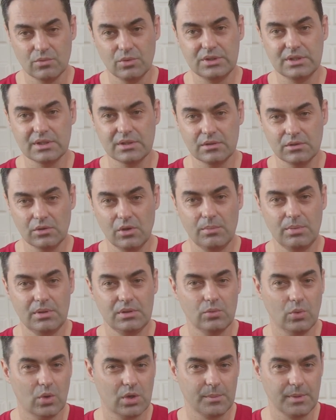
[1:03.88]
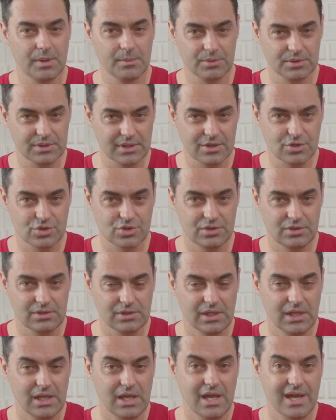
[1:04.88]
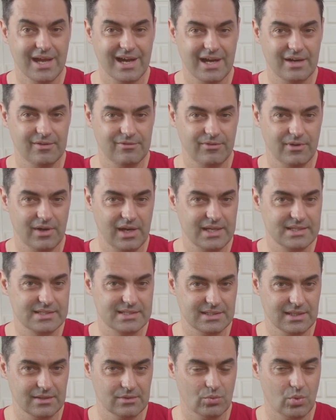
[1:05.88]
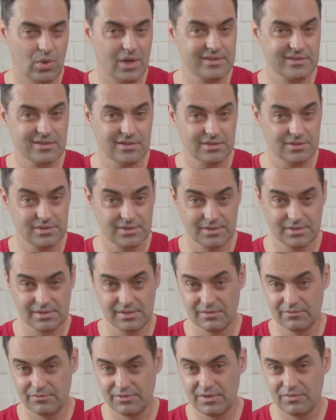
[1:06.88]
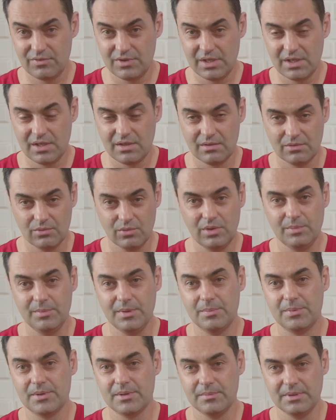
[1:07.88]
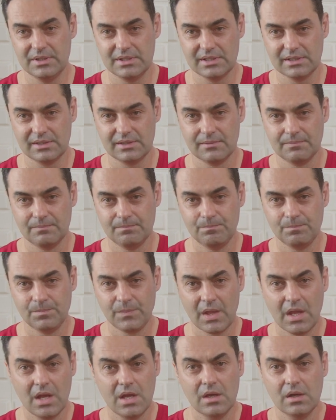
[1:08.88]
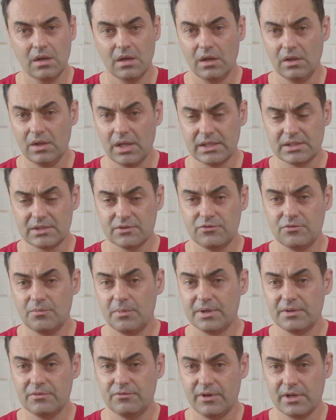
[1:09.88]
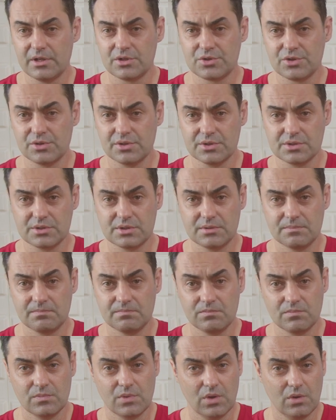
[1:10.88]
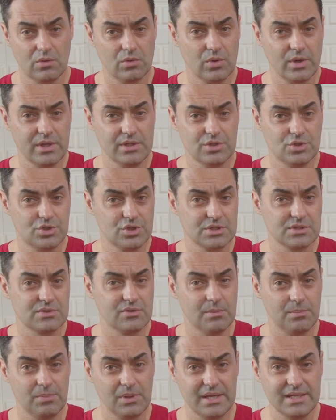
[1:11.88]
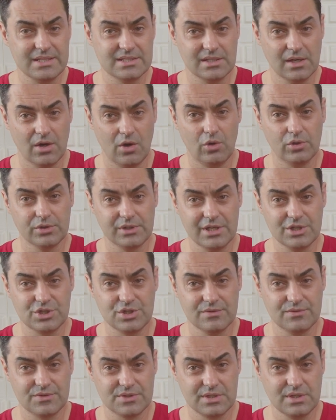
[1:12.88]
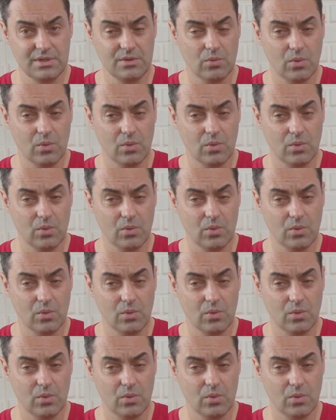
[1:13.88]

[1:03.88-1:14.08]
with a global warming potential of less than 150 will be permitted. A lot of manufacturers already just replaced the old HFC